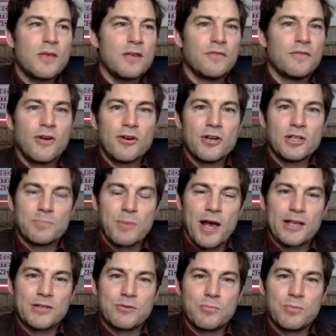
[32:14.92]
Nefarious
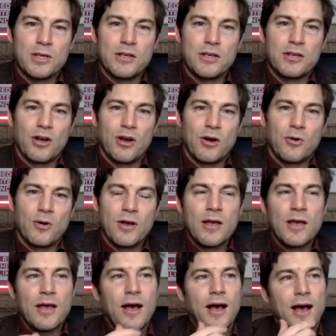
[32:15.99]
bias would be,
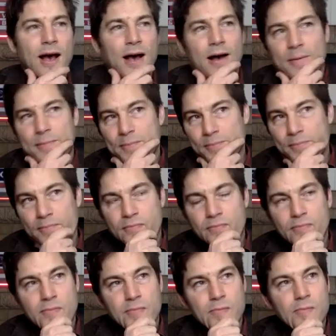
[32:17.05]

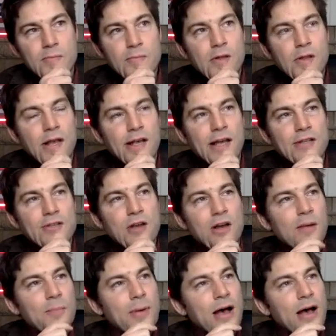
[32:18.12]
like I
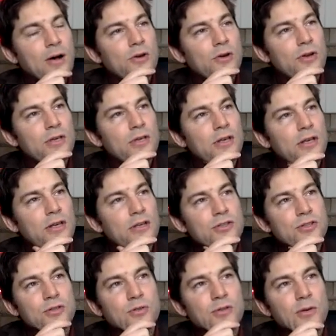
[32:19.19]
talk about the
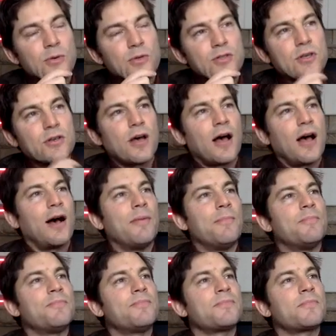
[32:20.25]
issue. There was
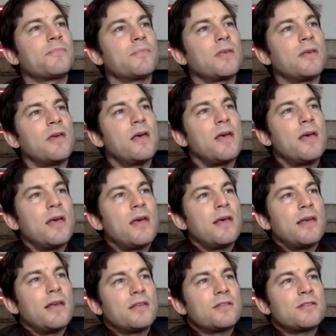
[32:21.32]
a
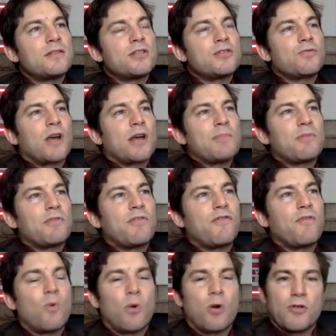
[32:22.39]
instance right
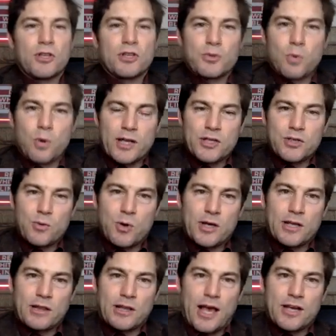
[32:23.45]
before the
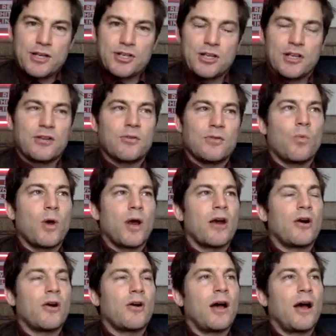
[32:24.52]
2020 election
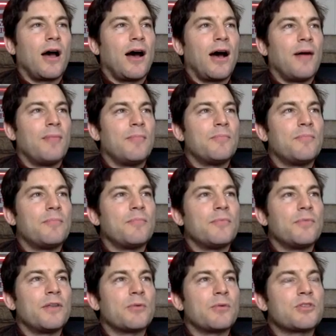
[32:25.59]
where
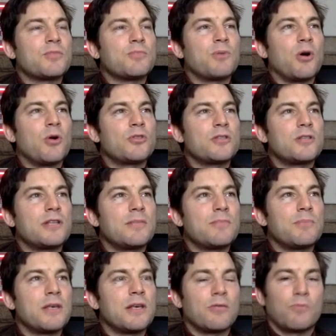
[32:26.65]
there was
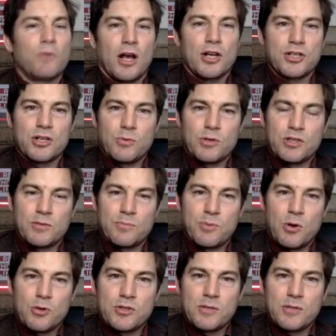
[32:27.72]
Russia was
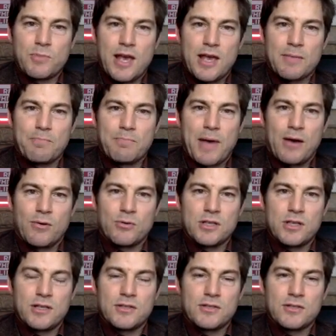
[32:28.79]
supposedly paying
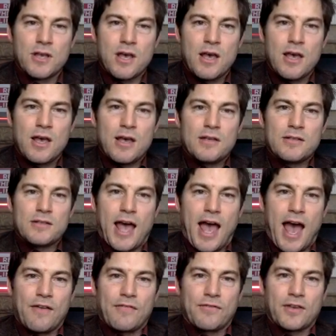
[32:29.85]
bounties to
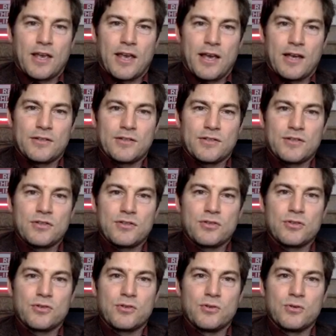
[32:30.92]
Afghans
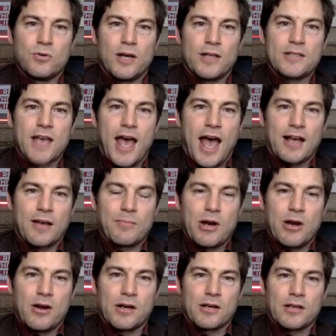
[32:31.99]
to attack
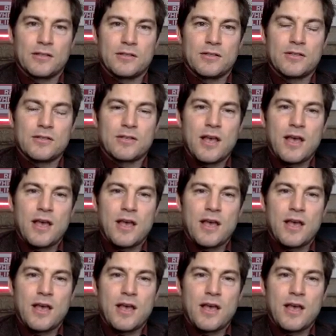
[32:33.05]
Americans.